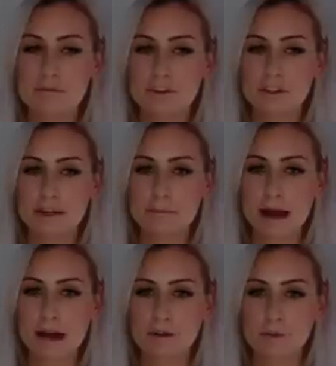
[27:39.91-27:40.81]
for the
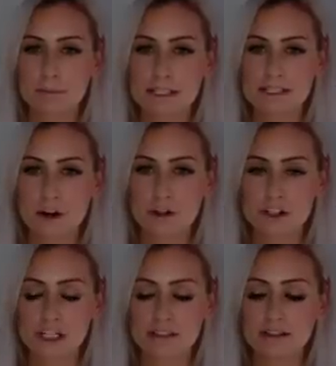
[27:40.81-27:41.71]
Empowered Women's
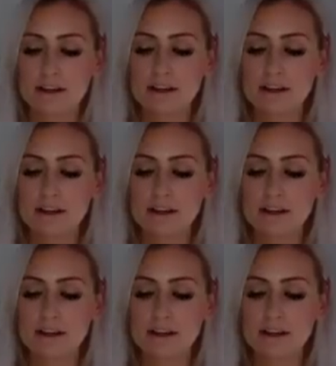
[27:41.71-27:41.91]
Coaching.